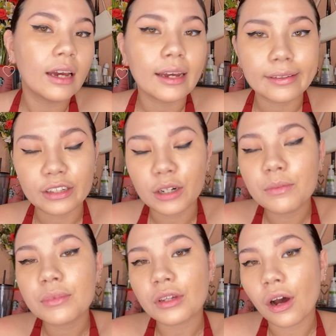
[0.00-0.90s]
In
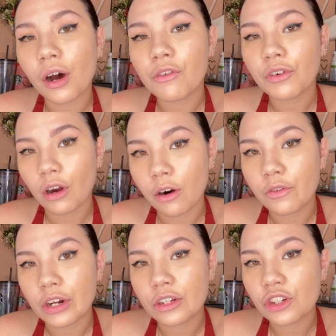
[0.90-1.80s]
terms of
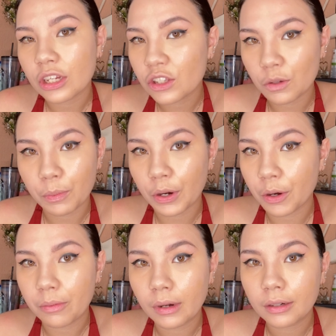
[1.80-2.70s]
coverage, it's
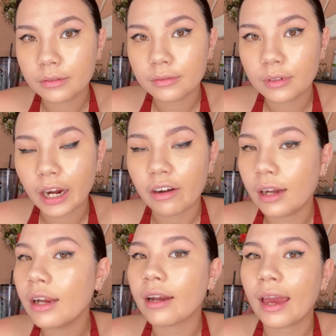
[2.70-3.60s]
superb. I
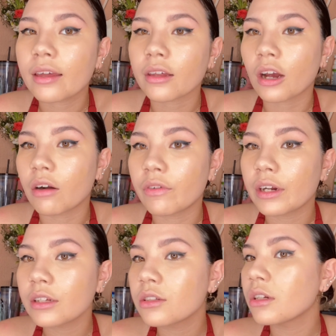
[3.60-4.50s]
really like the
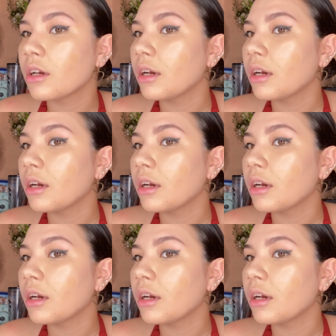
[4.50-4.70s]
coverage.